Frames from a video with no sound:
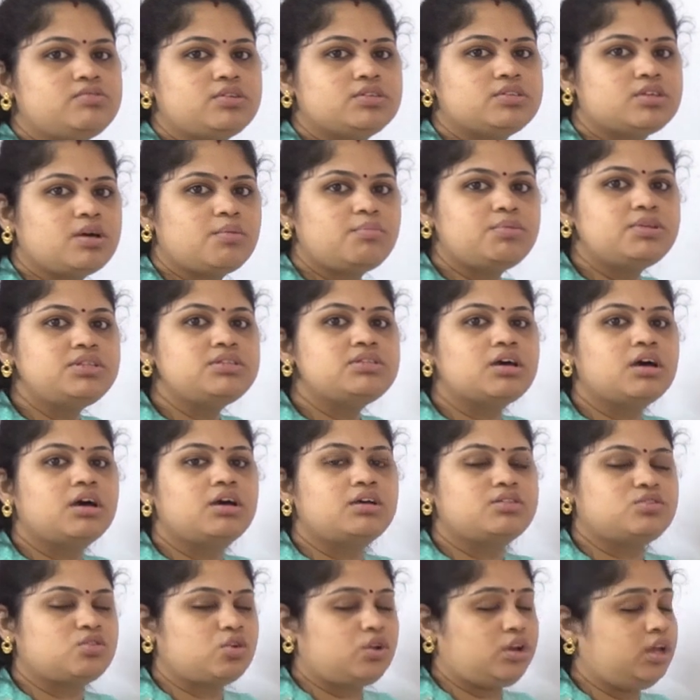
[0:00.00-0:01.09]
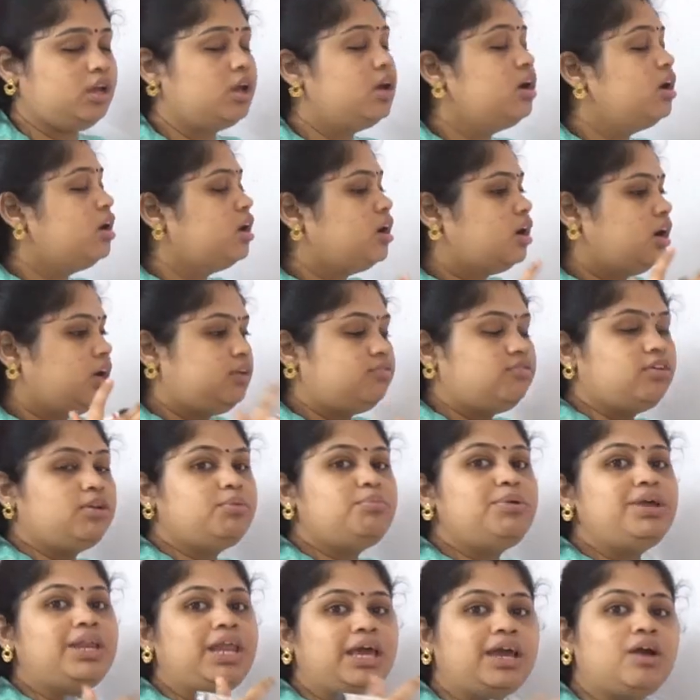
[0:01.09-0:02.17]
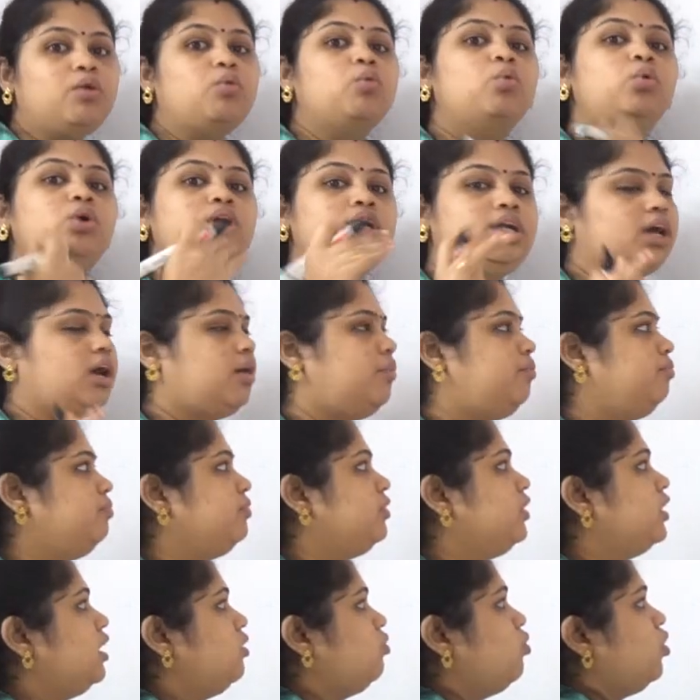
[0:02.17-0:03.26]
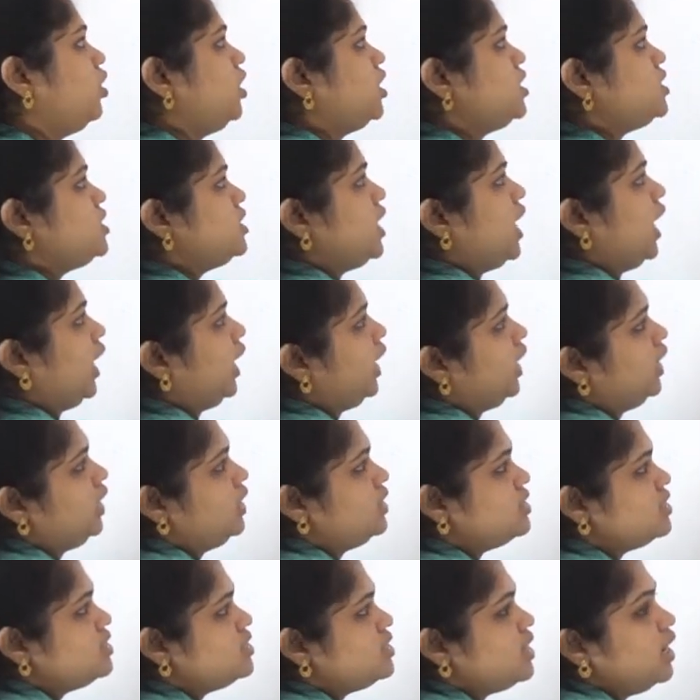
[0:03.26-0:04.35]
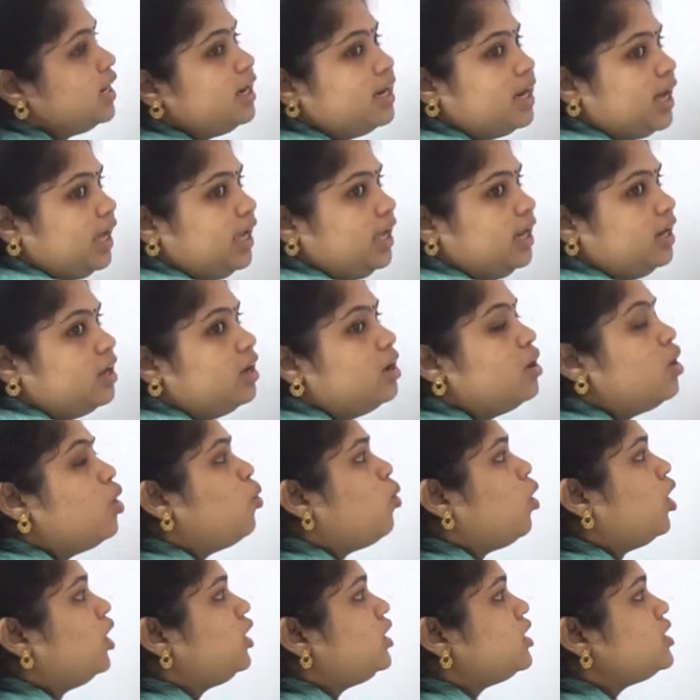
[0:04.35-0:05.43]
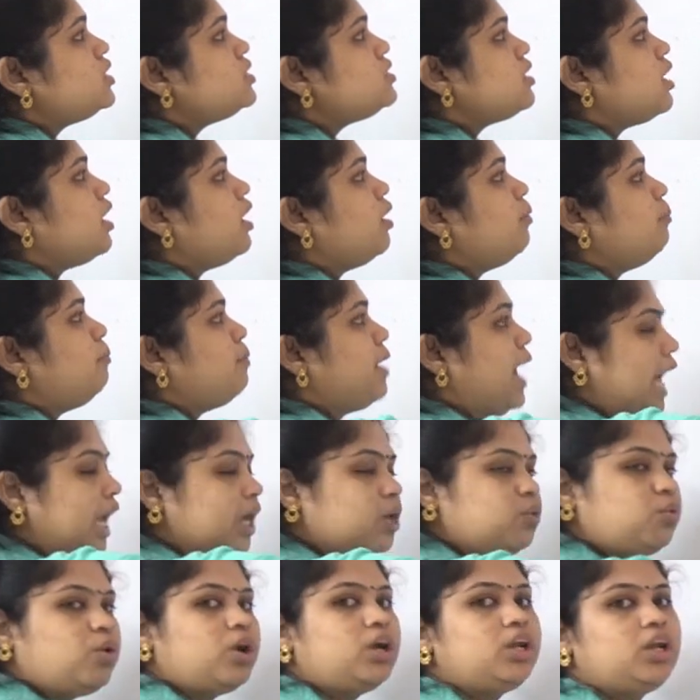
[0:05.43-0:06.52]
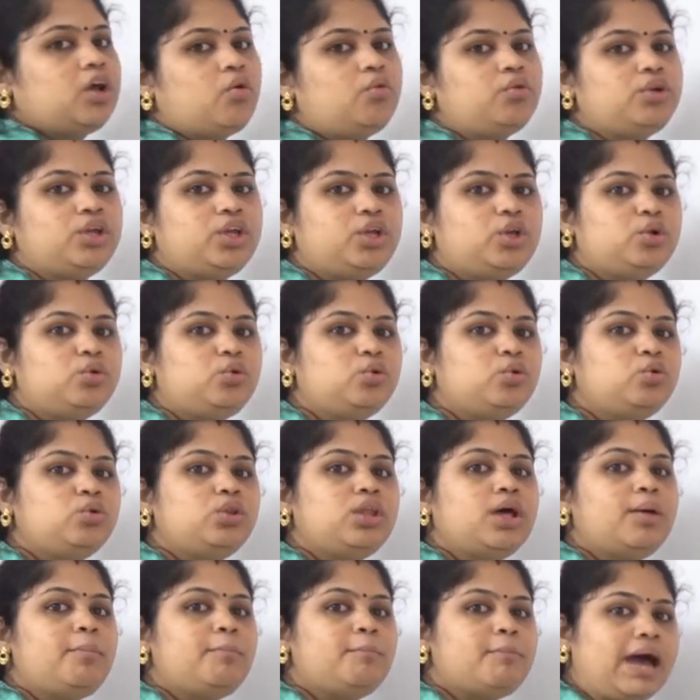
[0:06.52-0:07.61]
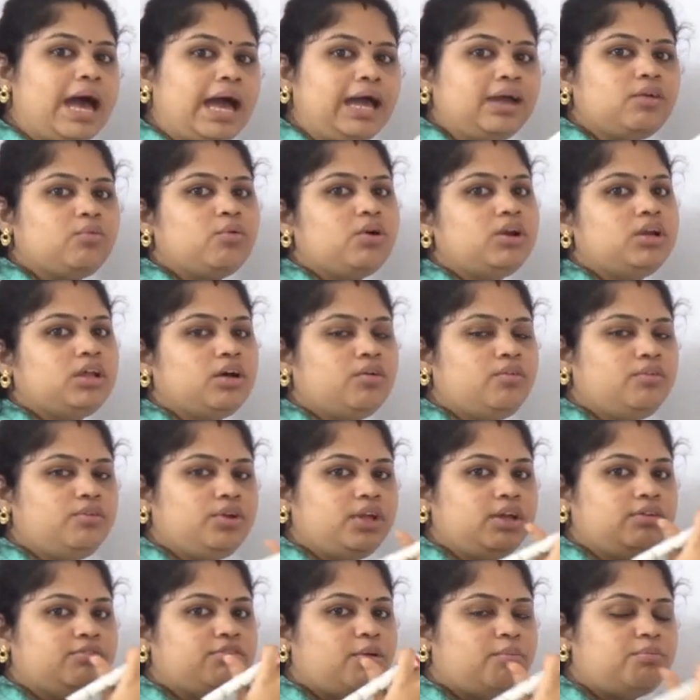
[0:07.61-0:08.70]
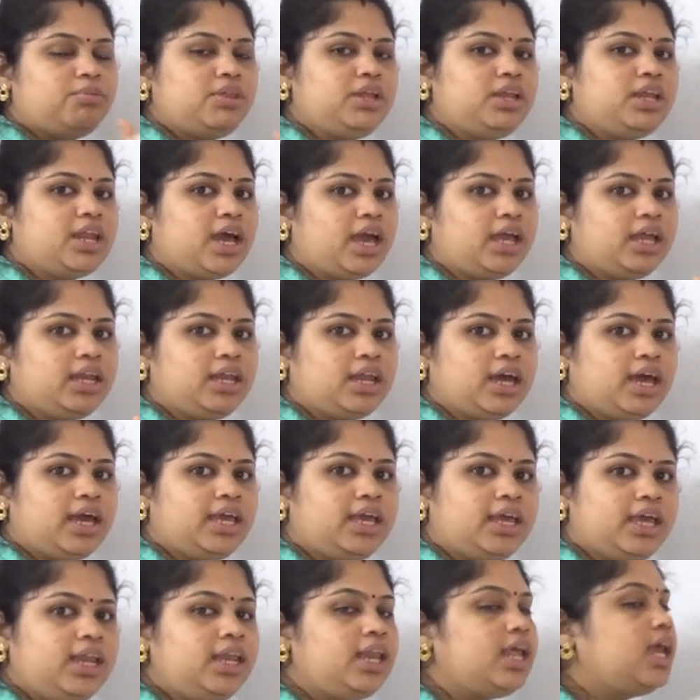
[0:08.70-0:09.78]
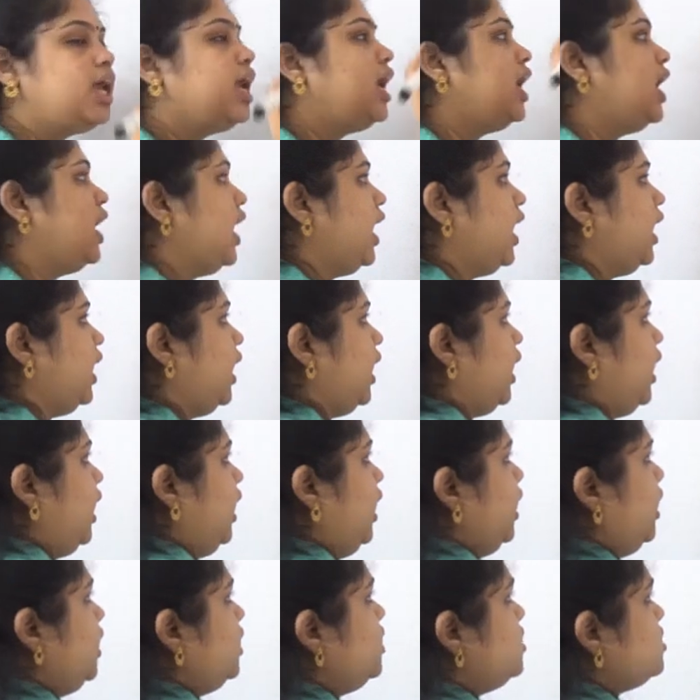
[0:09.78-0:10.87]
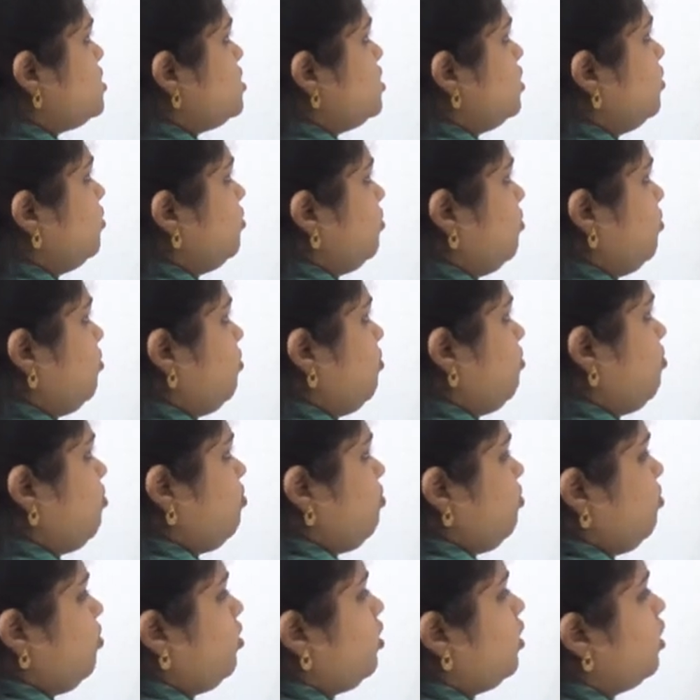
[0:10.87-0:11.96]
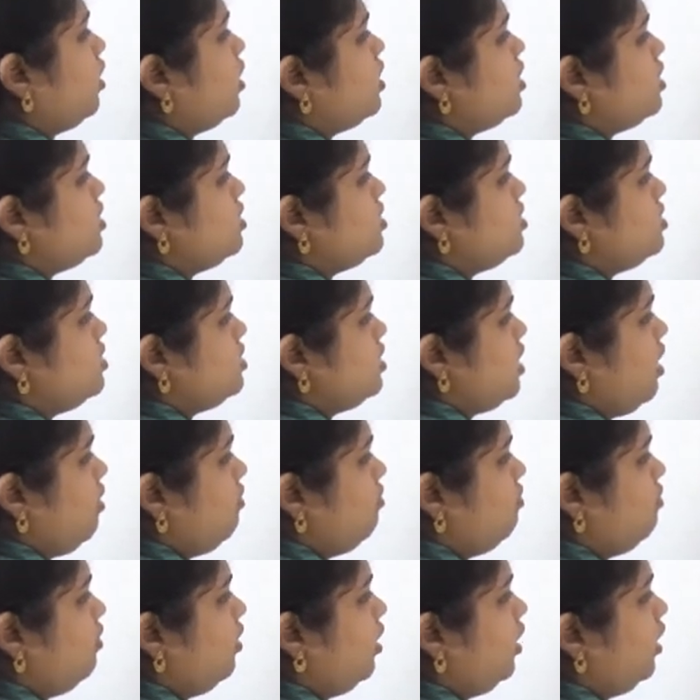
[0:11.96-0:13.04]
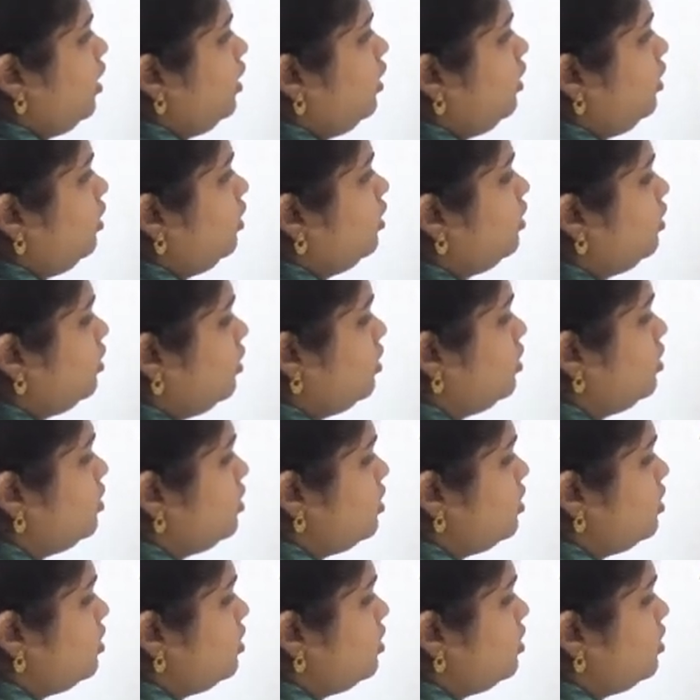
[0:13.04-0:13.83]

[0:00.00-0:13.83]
versa means uh, sorry uh, it will be like a ulta. That what is nine? This is a nine. What is the backward counting? You do the backward counting from the nine. nine, eight, seven,